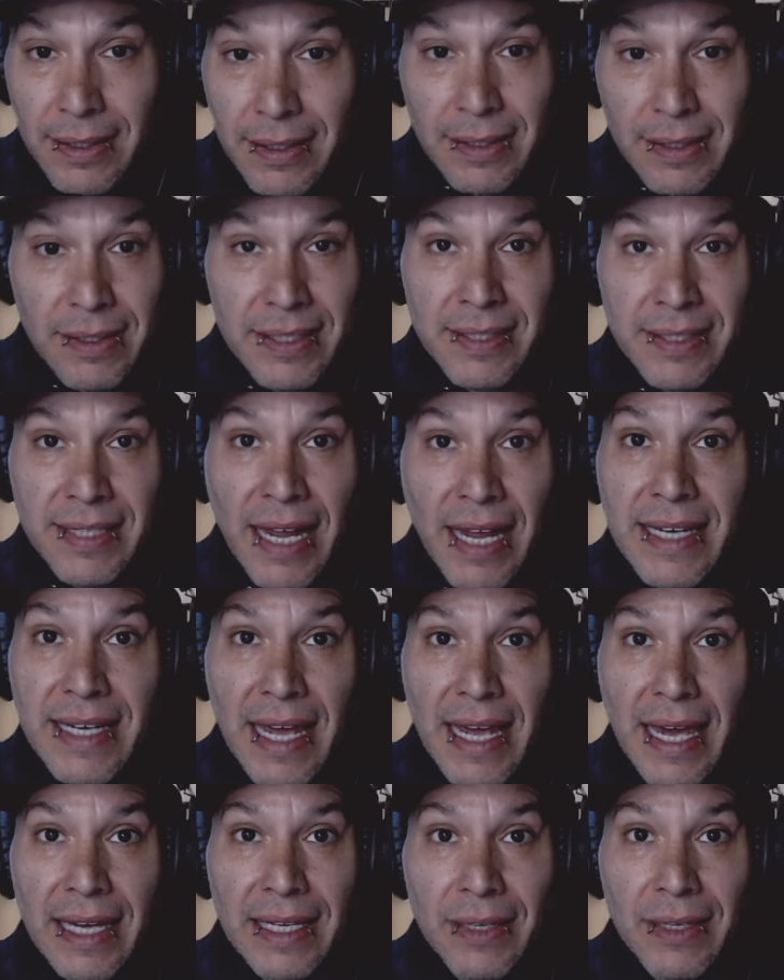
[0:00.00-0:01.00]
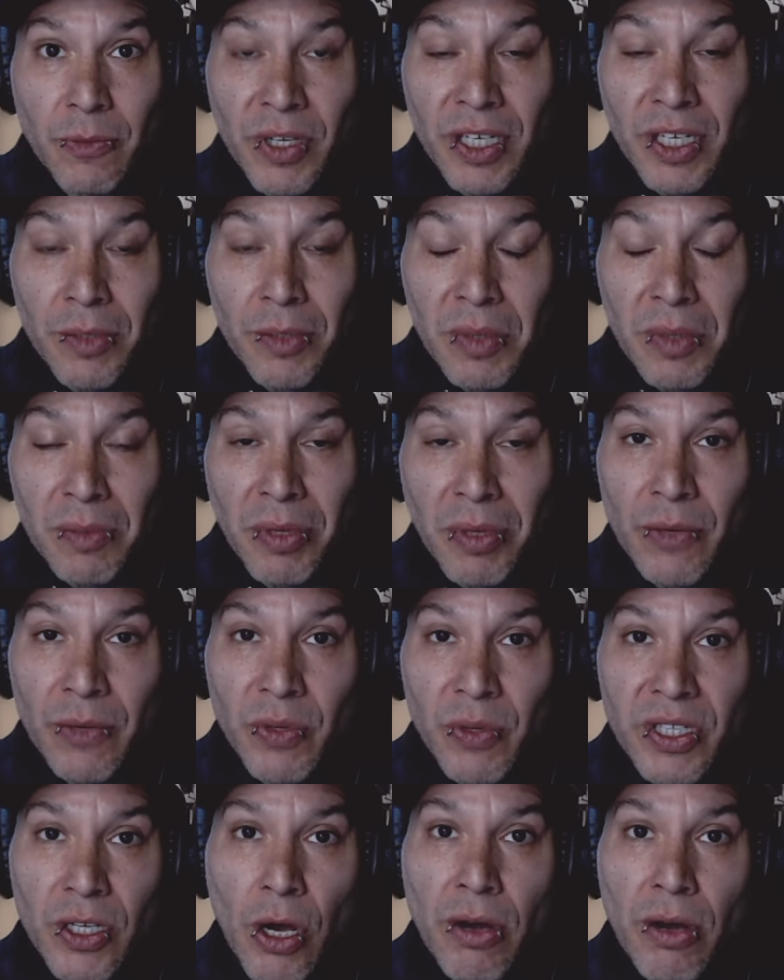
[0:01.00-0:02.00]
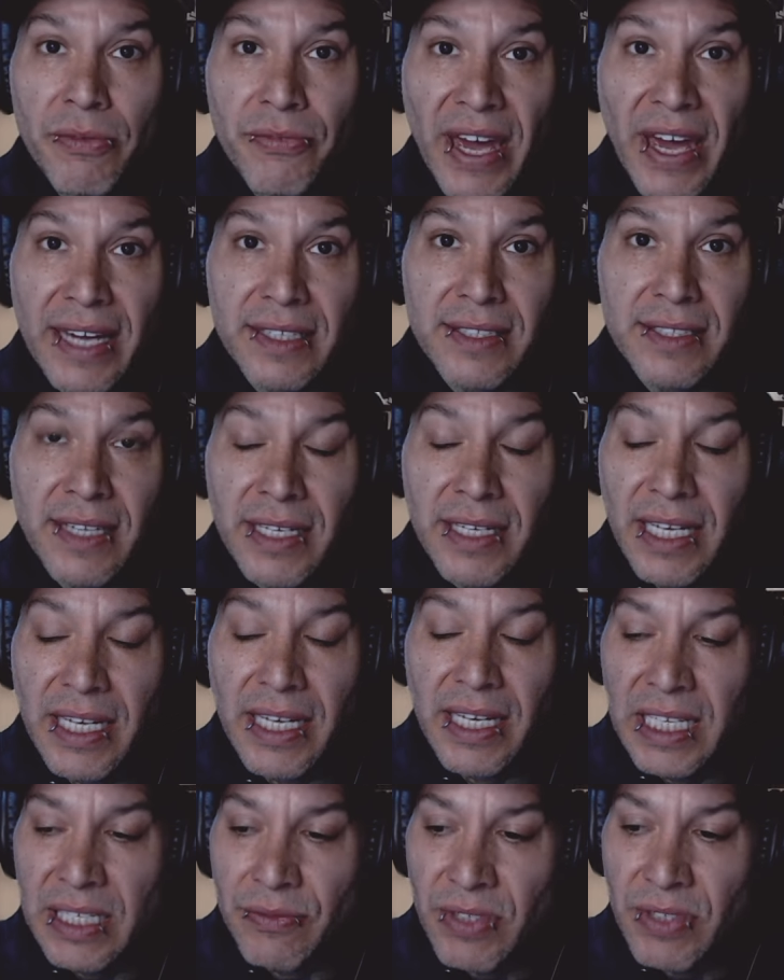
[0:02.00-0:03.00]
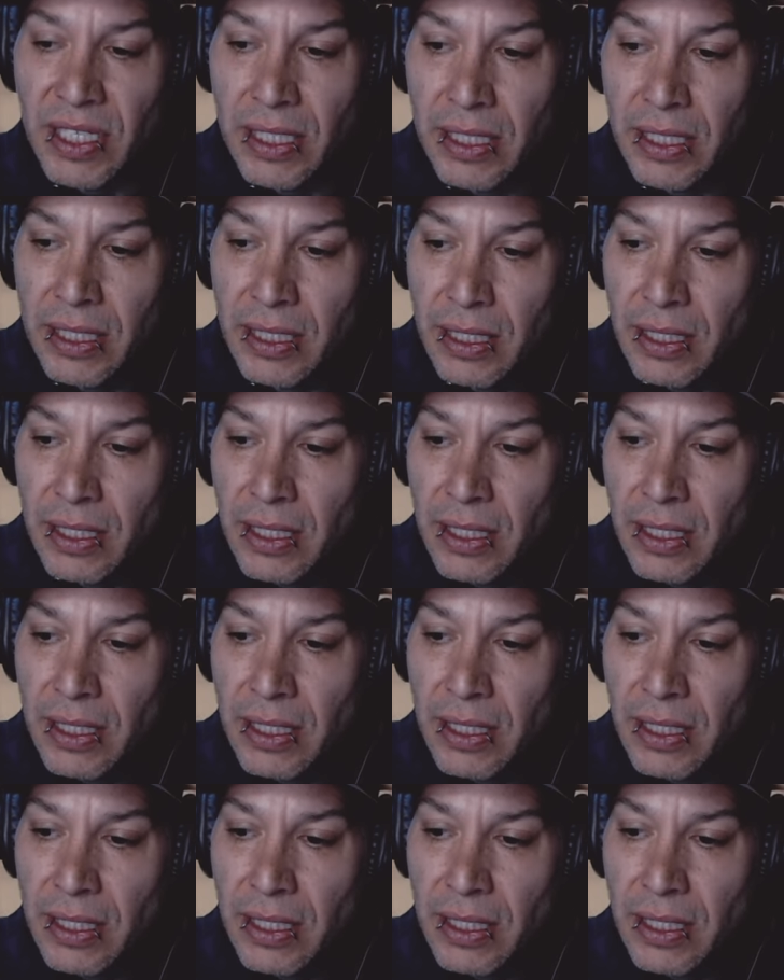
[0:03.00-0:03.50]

Sunday we're going to be playing with No effects. Sunday evening.